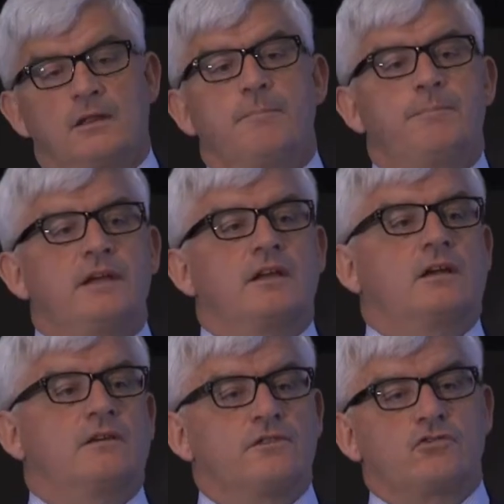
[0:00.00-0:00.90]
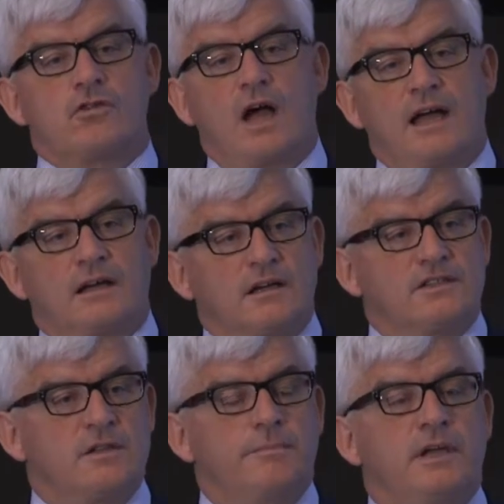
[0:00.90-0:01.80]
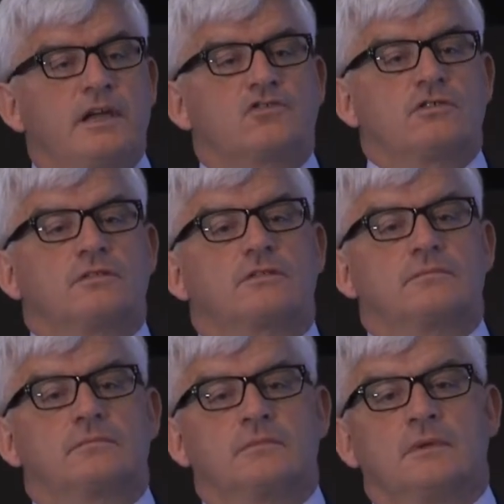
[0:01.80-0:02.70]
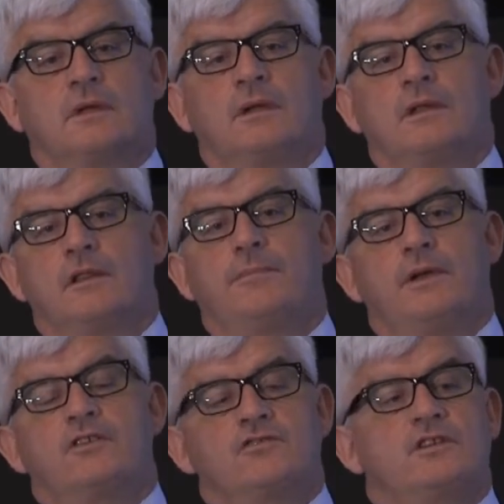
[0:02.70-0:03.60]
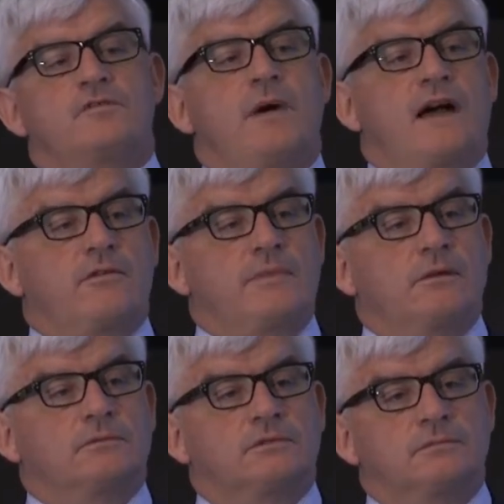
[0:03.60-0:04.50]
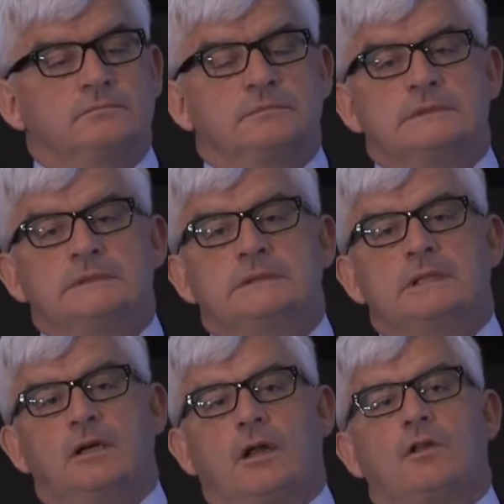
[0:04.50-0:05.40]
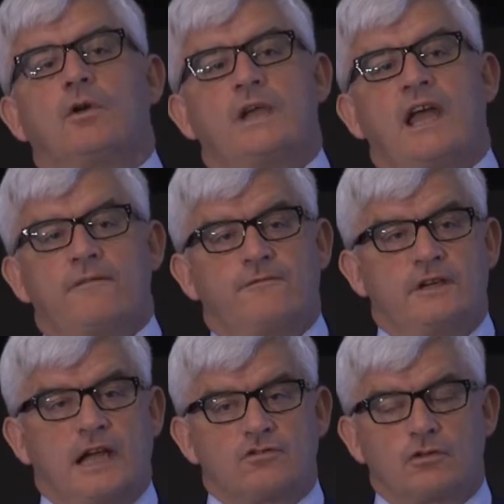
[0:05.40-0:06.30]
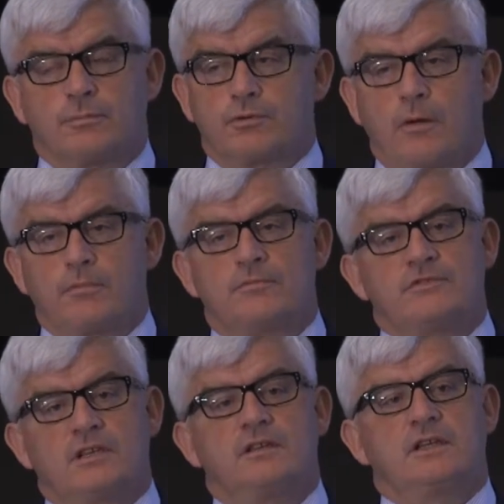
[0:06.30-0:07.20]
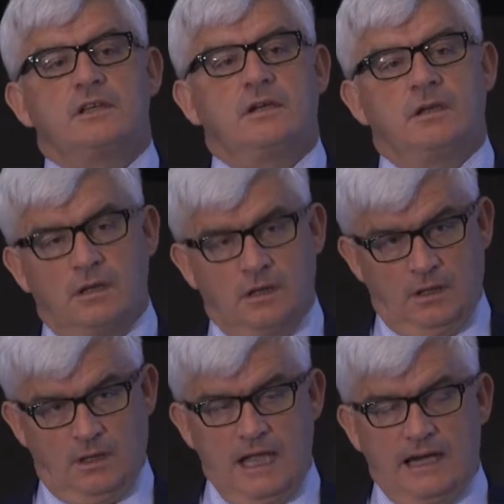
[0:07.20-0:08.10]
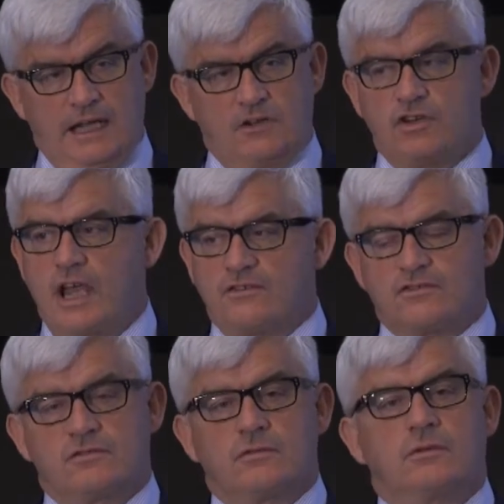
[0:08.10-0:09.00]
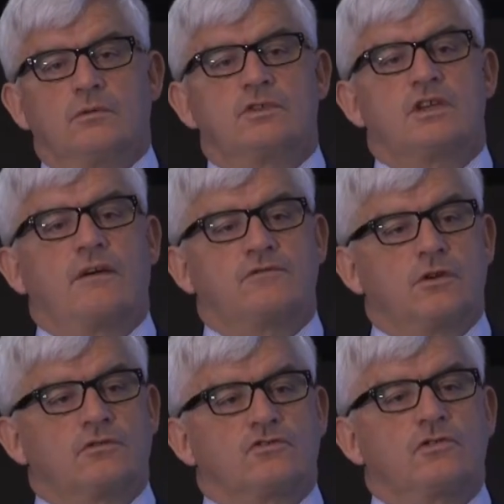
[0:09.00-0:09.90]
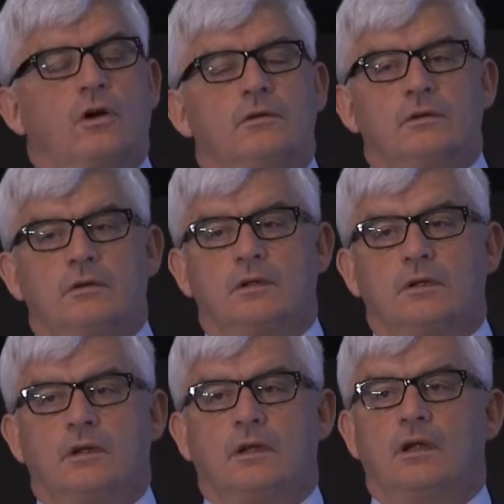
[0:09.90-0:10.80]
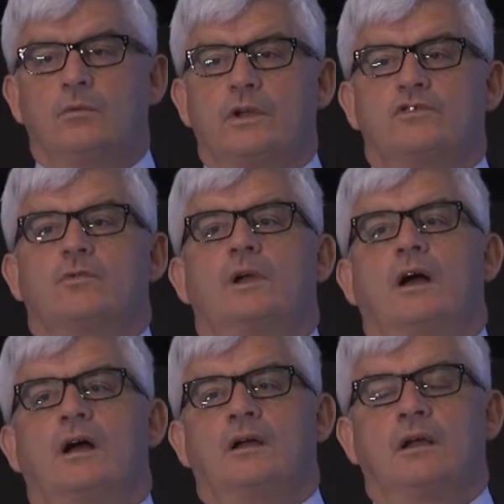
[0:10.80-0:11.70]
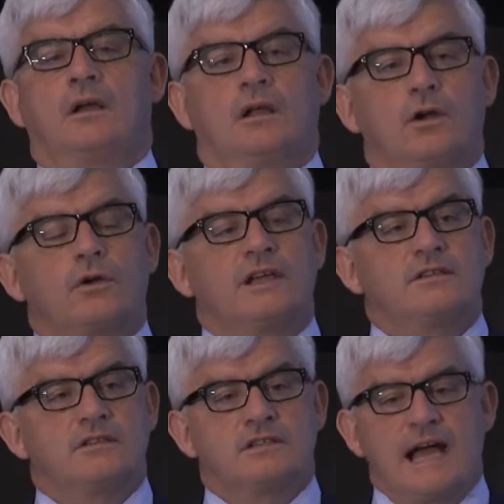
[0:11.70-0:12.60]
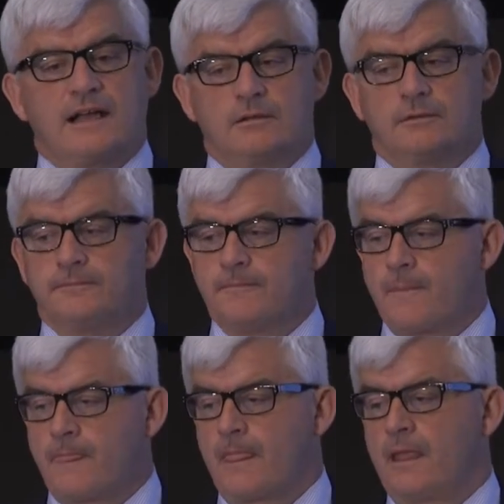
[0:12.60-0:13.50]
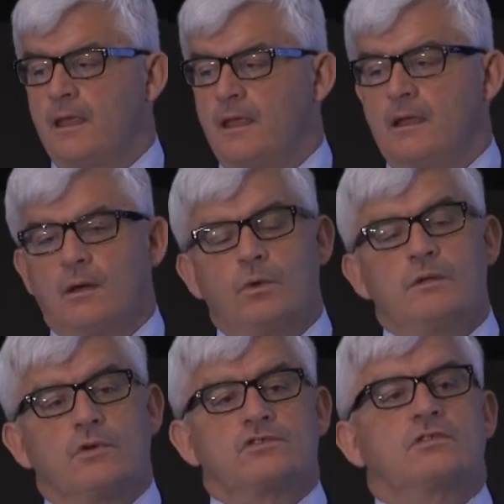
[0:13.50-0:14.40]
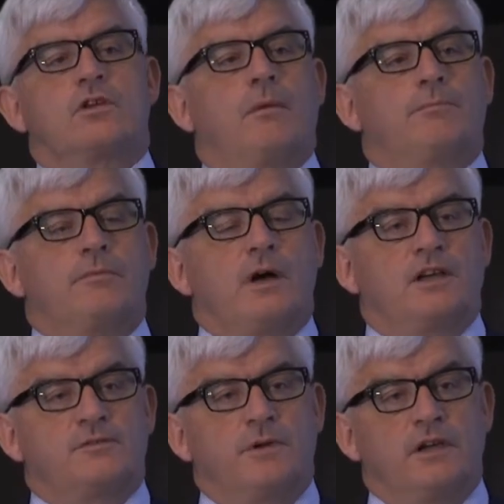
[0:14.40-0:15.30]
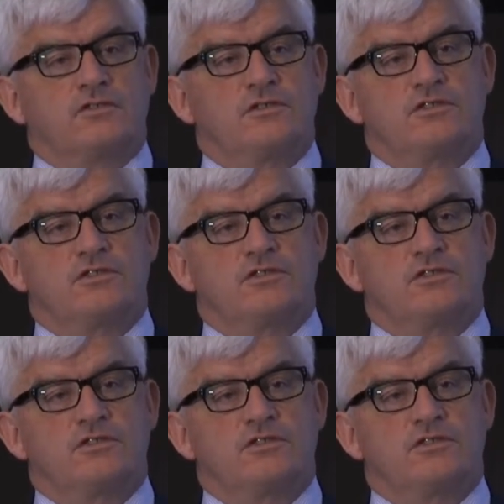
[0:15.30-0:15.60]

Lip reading: The pinnacle of the triangle is the patient. The patient is paramount. And although we have financial problems in the NHS, which I've touched on and which we are looking to tackle, we mustn't compromise patient